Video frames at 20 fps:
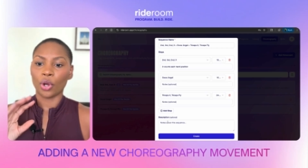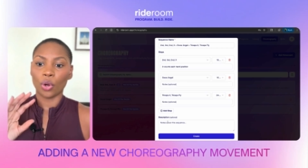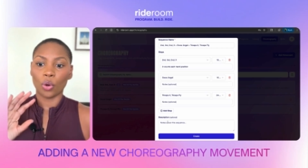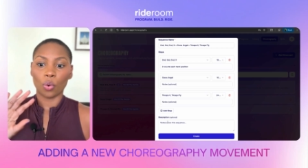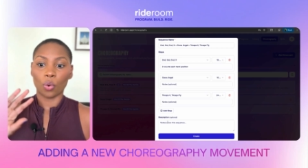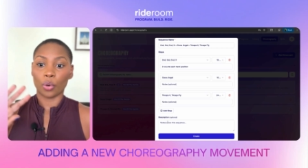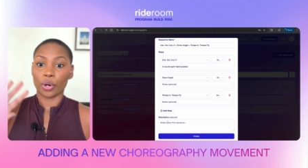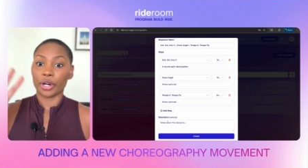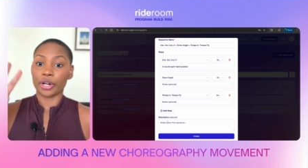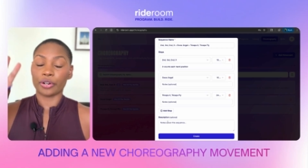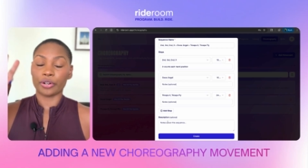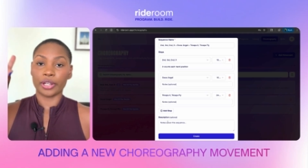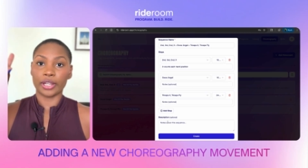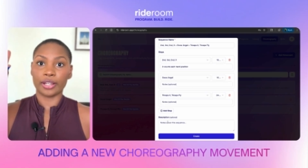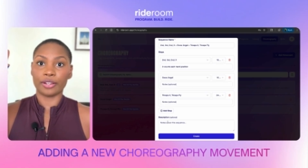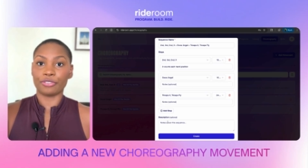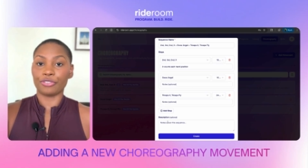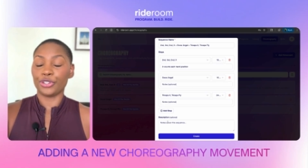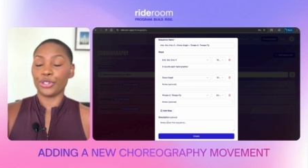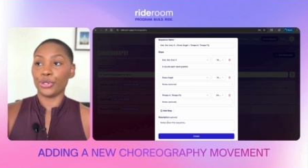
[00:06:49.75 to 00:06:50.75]
or
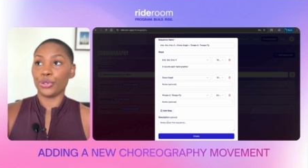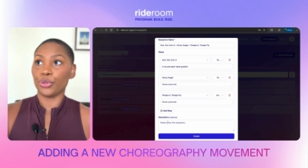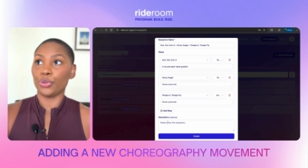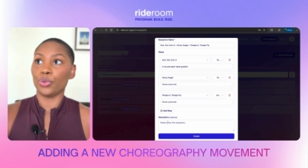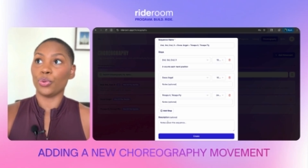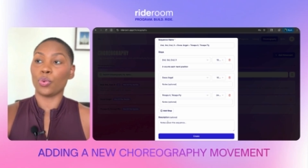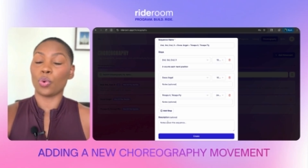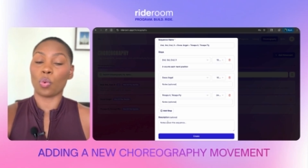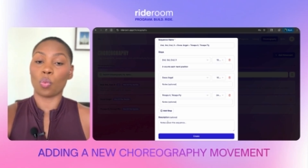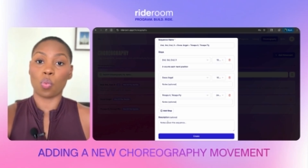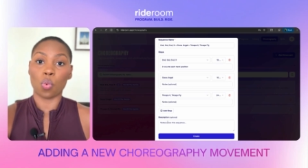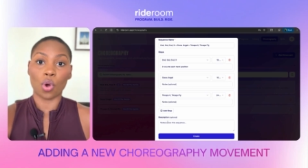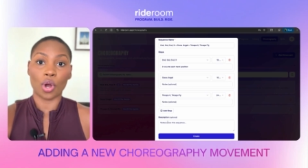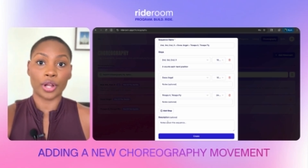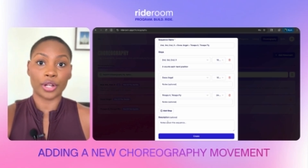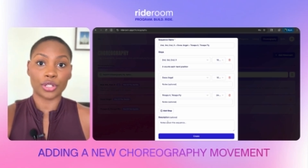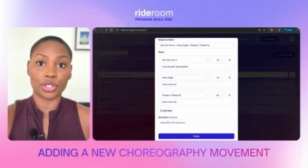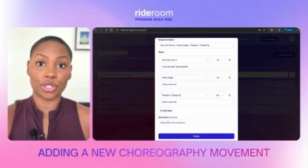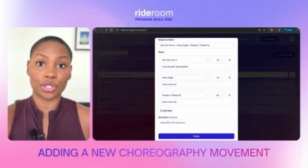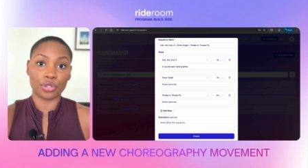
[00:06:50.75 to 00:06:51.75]
if you
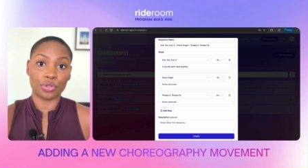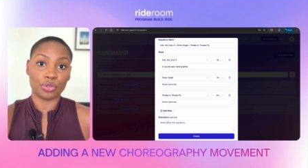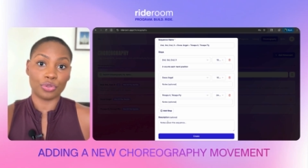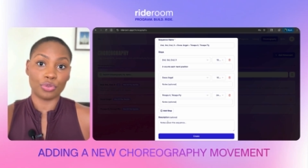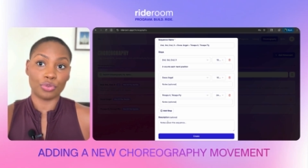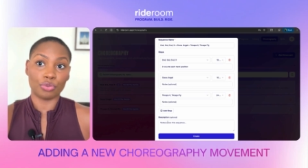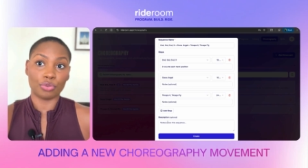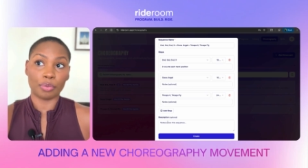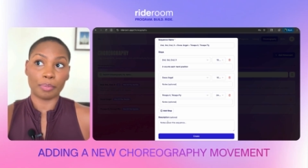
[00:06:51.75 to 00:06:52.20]
want to